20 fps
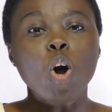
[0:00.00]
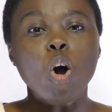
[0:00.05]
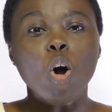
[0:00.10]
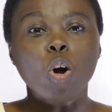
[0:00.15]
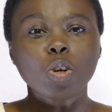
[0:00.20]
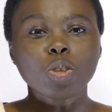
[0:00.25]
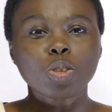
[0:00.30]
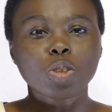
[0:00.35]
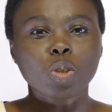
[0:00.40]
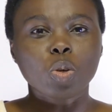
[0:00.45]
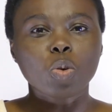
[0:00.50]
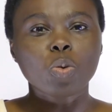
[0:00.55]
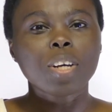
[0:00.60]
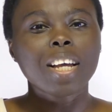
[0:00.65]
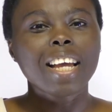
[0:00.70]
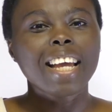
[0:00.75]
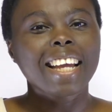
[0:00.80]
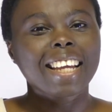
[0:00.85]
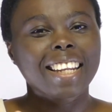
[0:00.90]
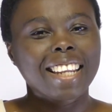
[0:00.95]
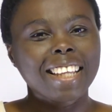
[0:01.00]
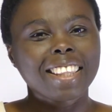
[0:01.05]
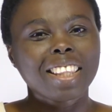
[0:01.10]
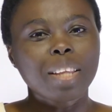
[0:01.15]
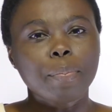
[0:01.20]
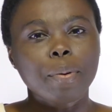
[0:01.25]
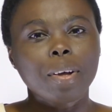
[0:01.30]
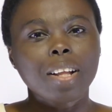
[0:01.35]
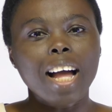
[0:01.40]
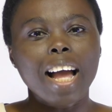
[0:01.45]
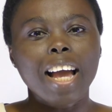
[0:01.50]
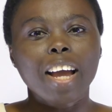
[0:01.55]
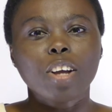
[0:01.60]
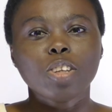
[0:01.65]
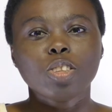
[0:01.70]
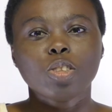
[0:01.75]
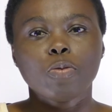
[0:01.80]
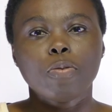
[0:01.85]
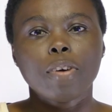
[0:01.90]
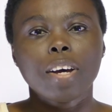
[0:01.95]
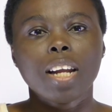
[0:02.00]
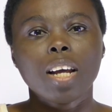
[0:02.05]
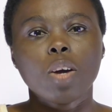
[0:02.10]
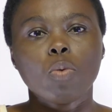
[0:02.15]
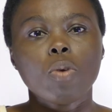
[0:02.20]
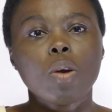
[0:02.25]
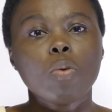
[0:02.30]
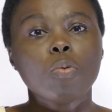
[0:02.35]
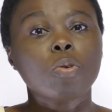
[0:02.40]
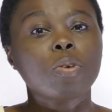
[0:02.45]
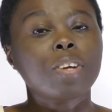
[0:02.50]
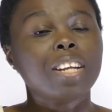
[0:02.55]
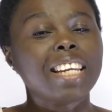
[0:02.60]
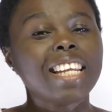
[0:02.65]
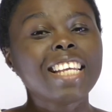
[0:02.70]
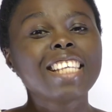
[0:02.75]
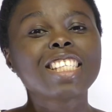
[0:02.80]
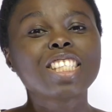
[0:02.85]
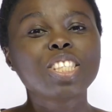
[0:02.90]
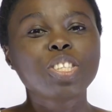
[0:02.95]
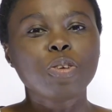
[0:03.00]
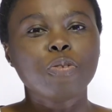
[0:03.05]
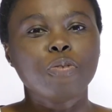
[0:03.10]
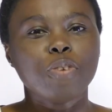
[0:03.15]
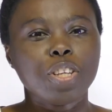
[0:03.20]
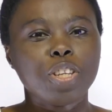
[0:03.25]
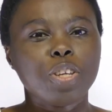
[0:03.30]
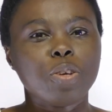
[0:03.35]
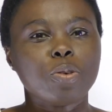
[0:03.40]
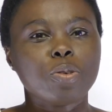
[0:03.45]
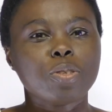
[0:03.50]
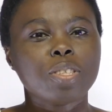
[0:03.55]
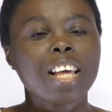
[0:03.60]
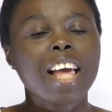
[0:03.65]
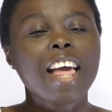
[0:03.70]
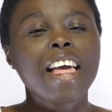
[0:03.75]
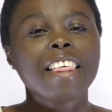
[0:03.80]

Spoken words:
Also, click the bell icon to find out when we release new videos.